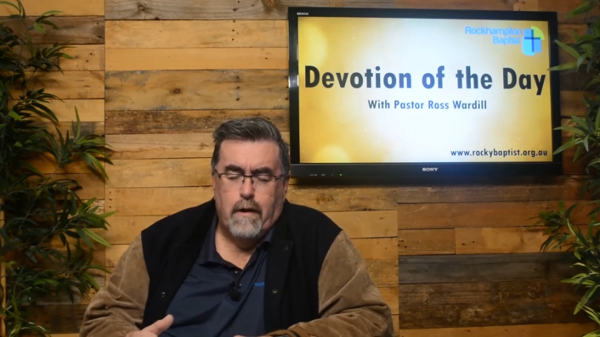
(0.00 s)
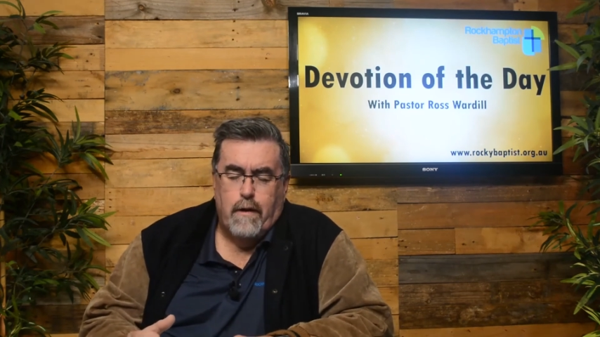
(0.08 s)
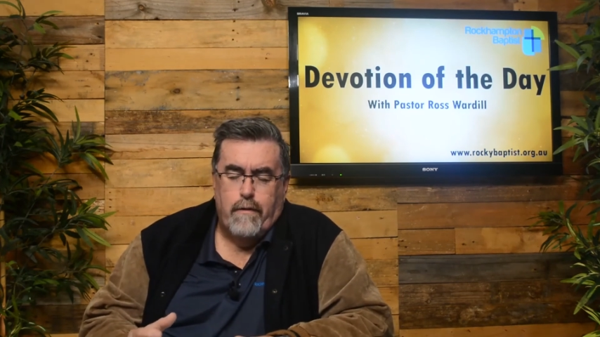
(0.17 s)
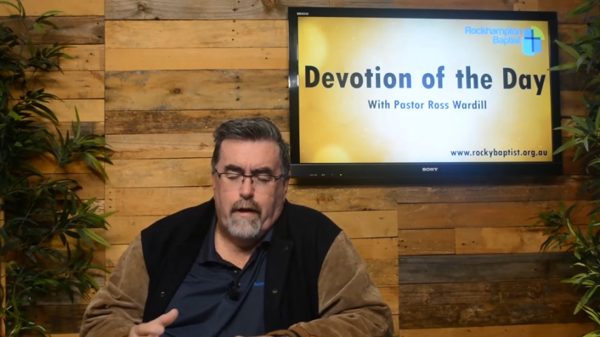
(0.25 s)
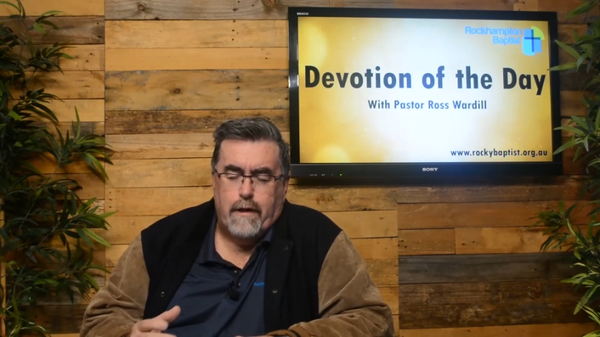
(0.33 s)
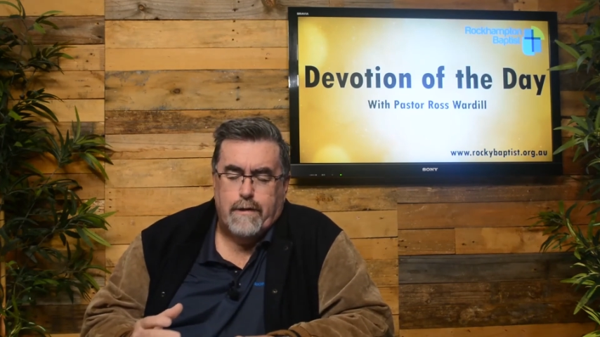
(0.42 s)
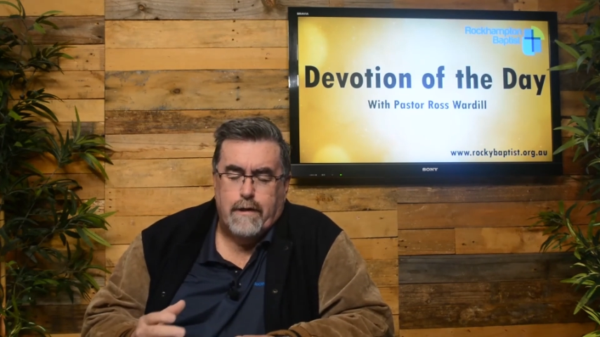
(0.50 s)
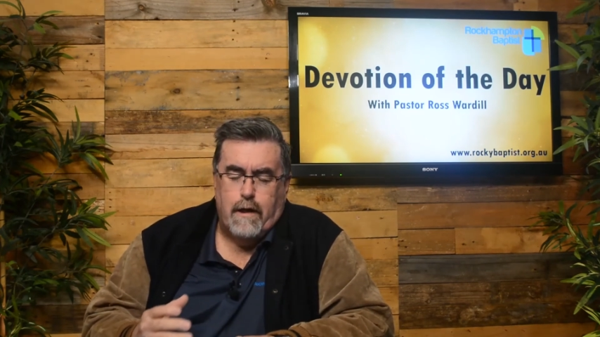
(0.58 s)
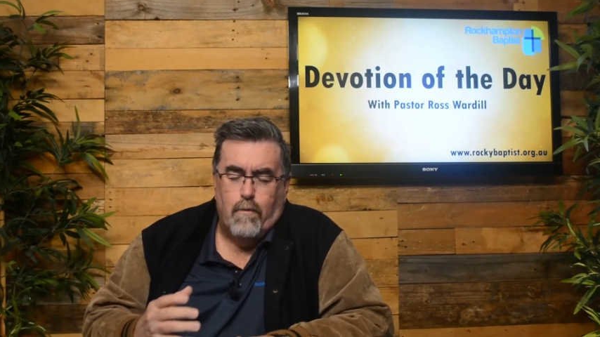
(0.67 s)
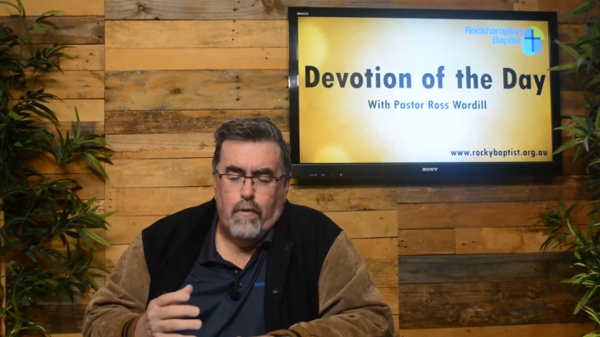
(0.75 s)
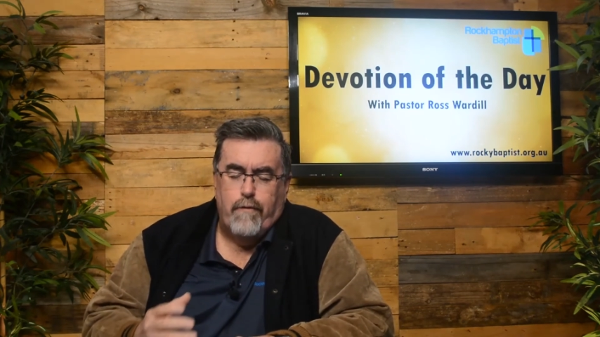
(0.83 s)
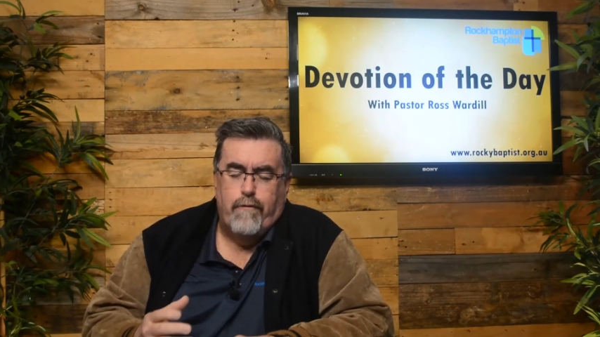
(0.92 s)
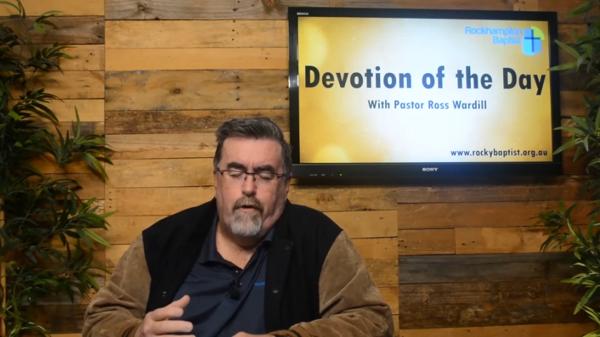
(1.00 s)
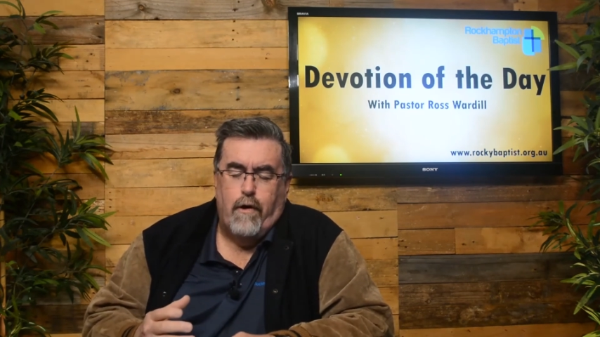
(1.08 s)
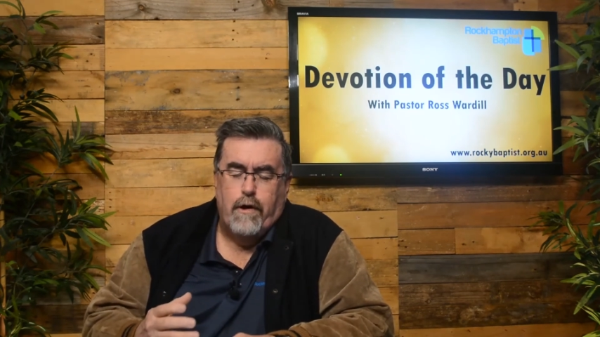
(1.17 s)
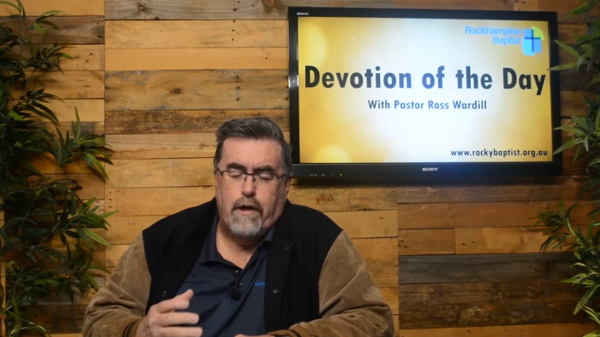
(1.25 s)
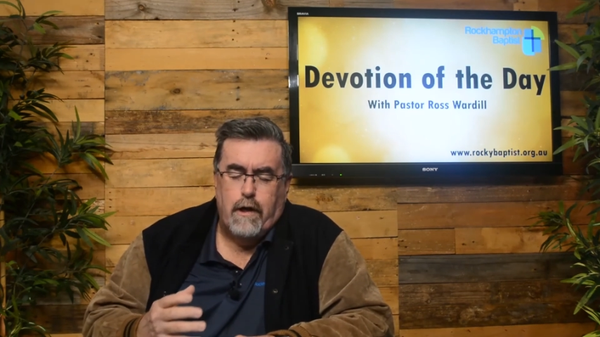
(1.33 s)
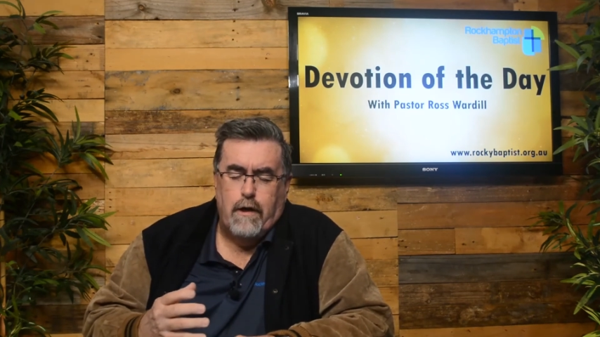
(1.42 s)
that we
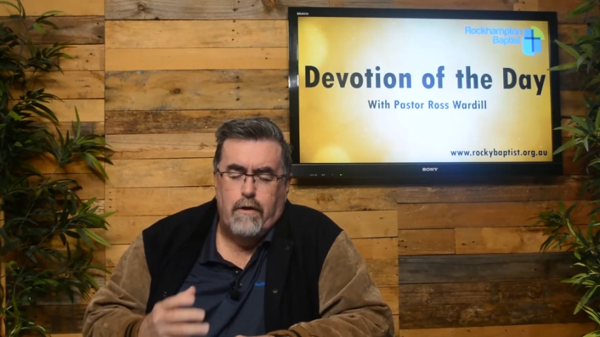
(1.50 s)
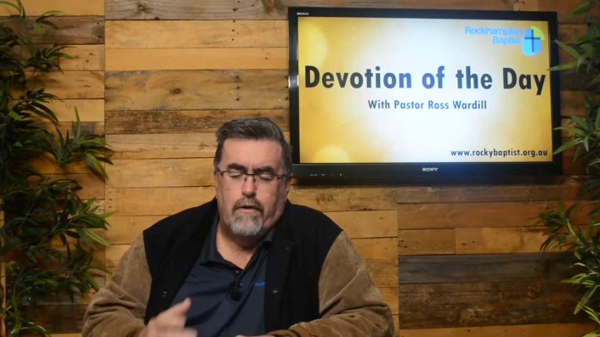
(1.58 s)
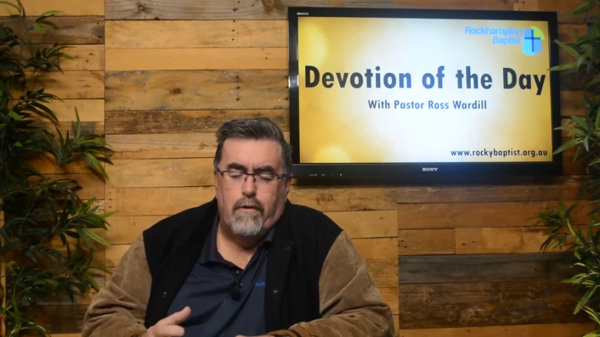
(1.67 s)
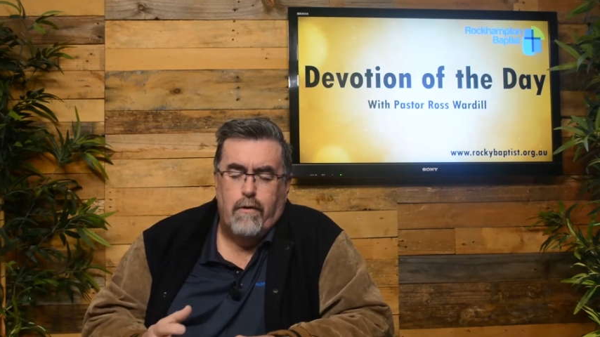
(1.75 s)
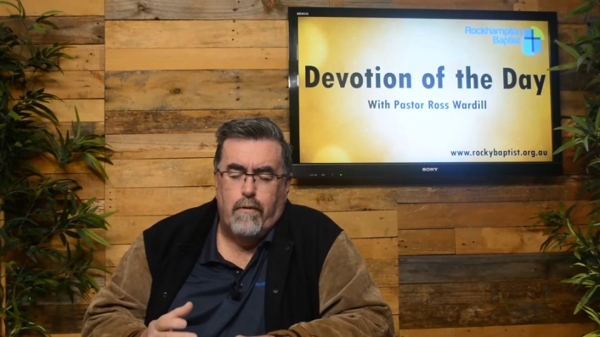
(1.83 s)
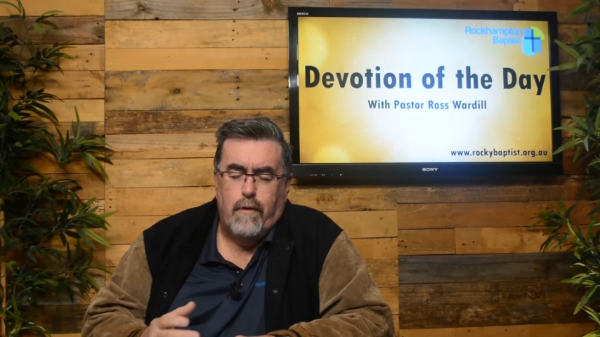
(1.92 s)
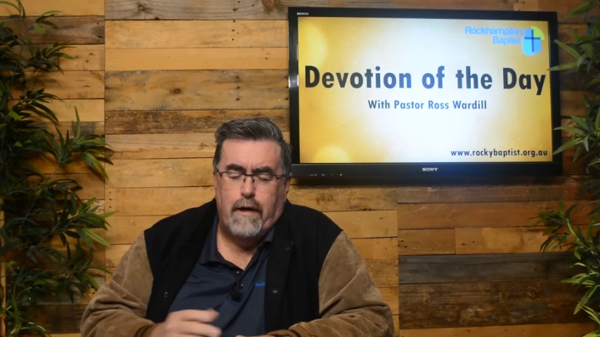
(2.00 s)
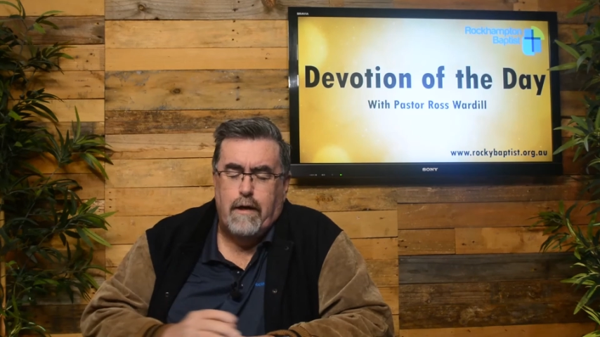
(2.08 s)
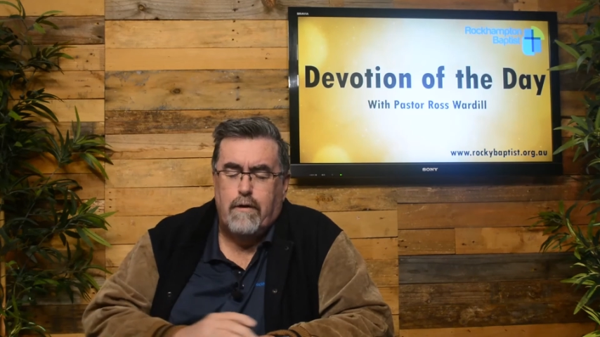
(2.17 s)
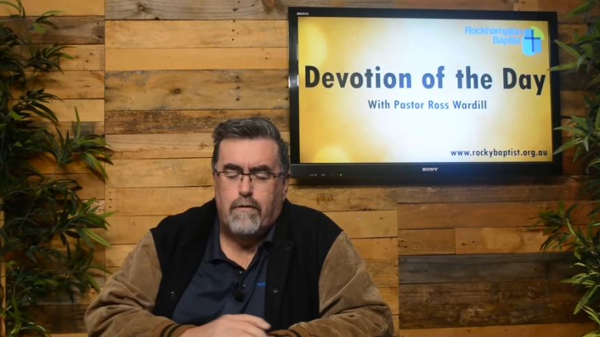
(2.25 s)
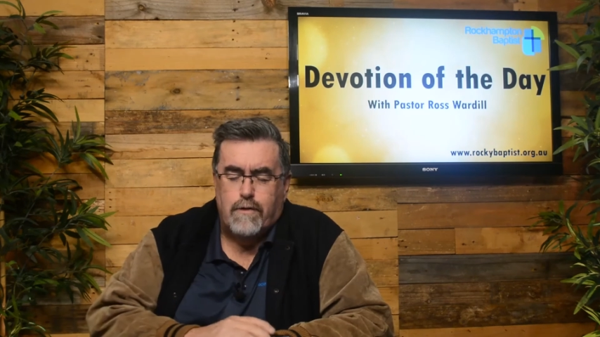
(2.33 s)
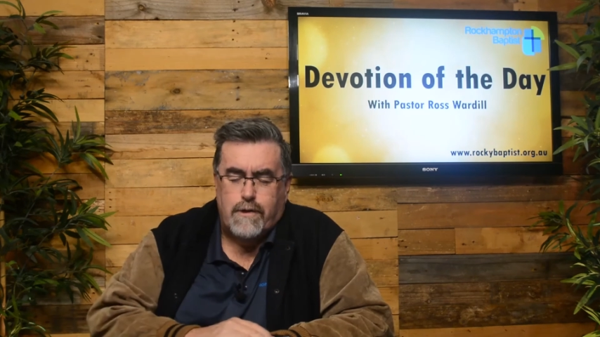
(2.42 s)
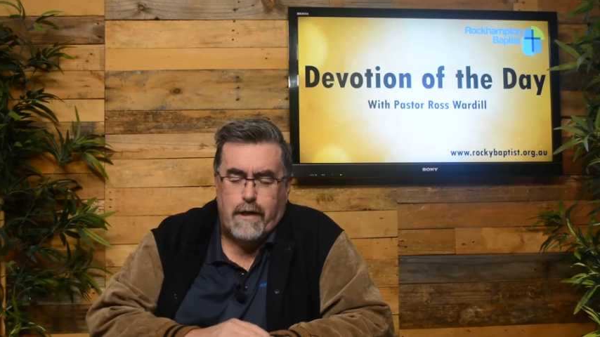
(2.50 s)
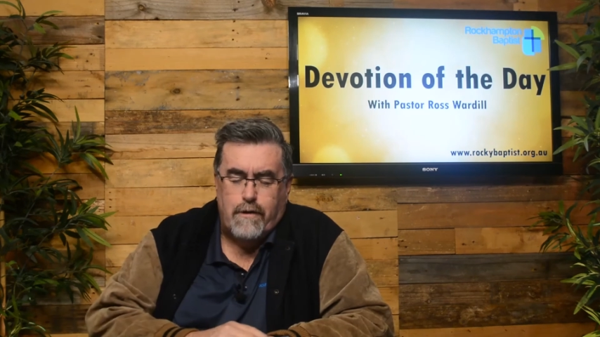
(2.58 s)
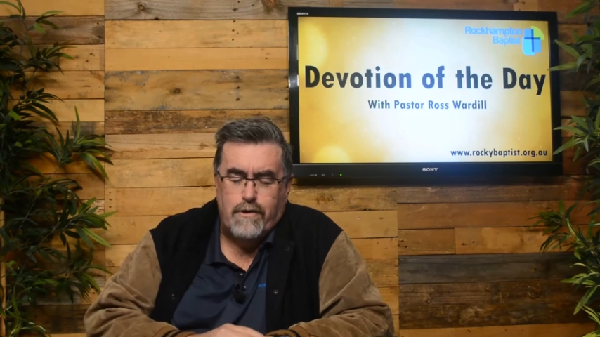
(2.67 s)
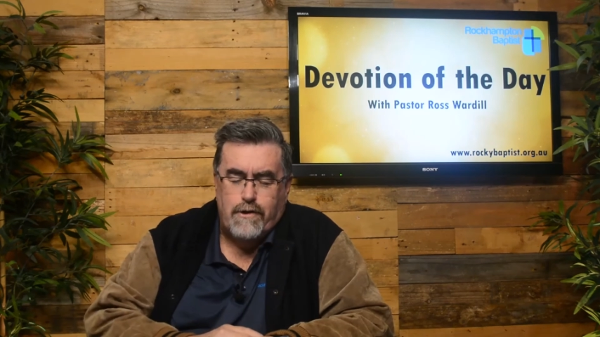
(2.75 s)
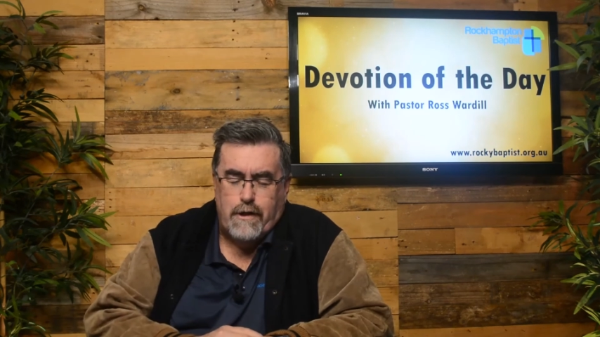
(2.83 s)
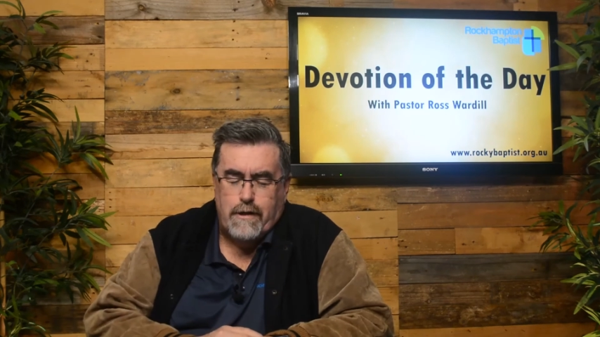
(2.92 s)
find in you and in your son,
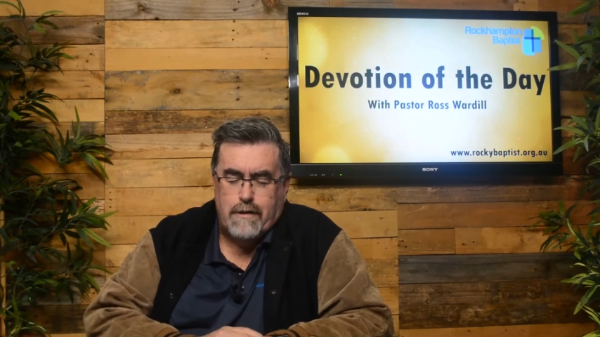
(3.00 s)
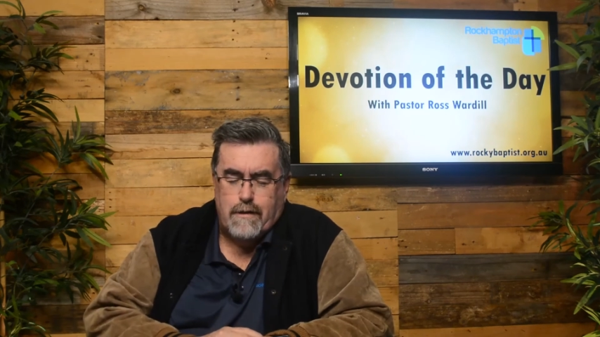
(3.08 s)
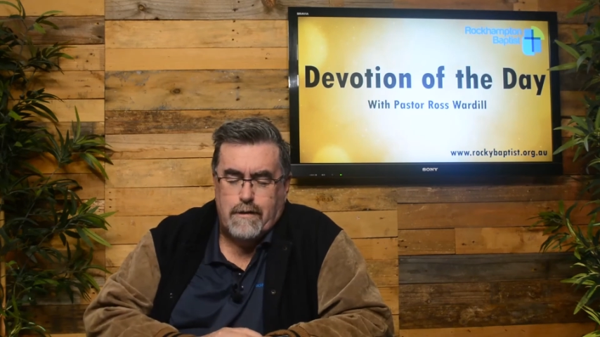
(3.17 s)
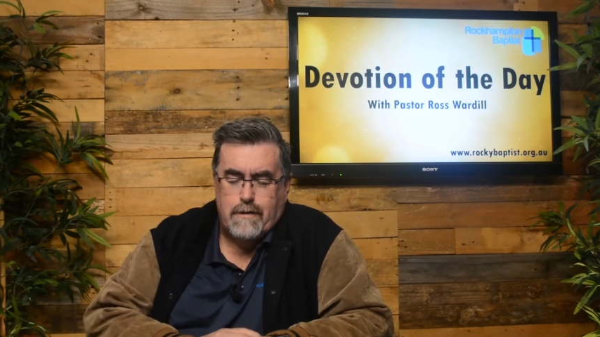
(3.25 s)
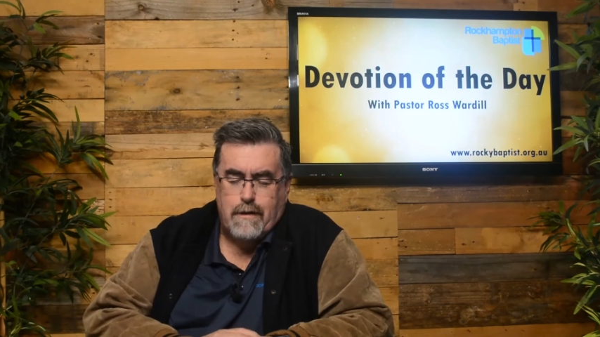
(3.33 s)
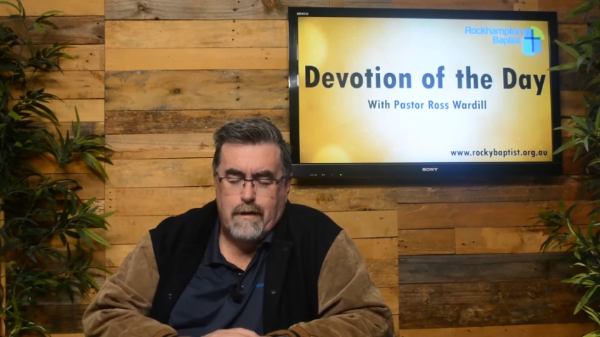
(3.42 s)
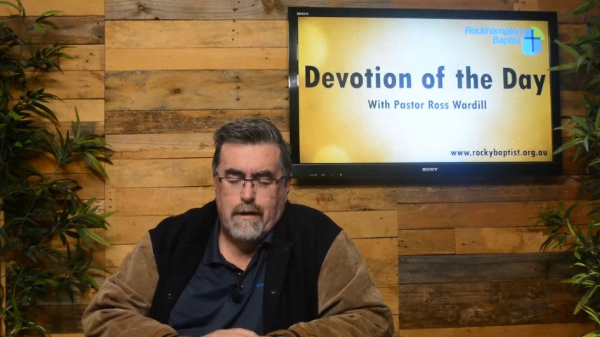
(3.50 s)
Jesus.